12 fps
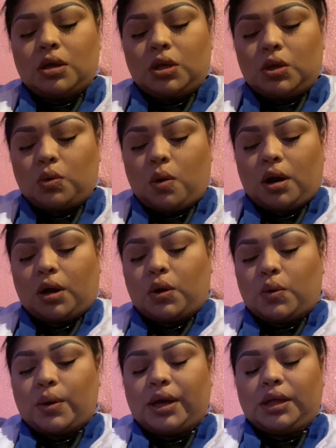you are
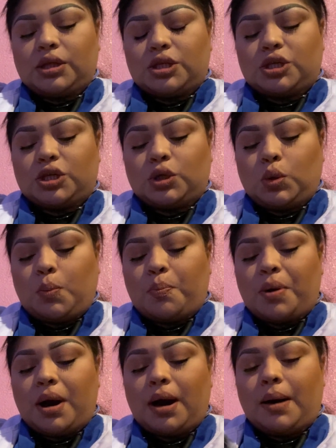going to
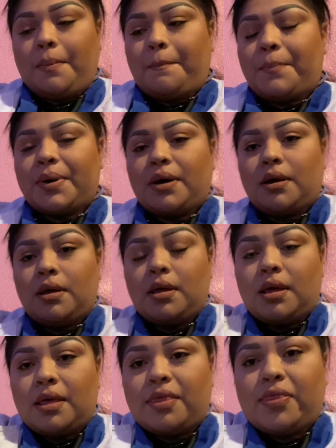pump
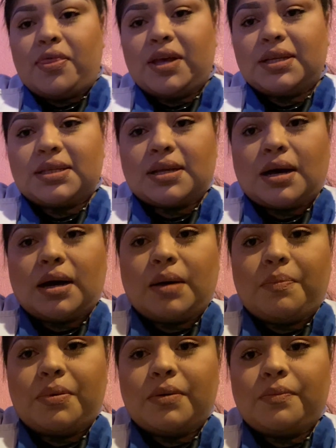this
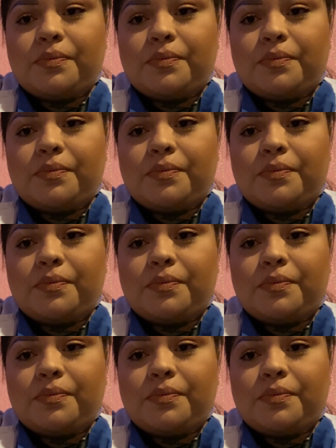up